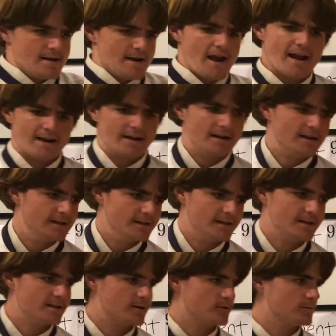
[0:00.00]
Hey,
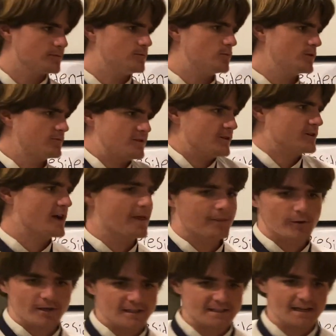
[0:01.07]
we've still got
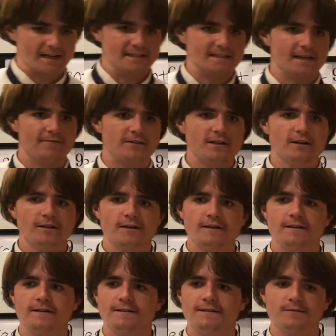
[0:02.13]
30 seconds left here.
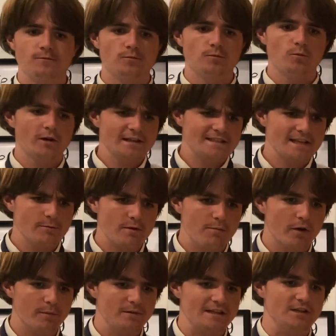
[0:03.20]
What do you say we
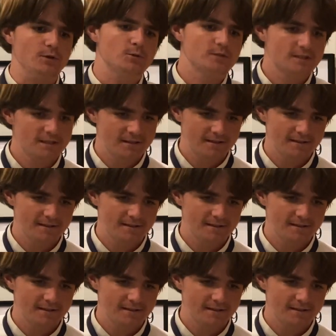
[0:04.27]
put into use?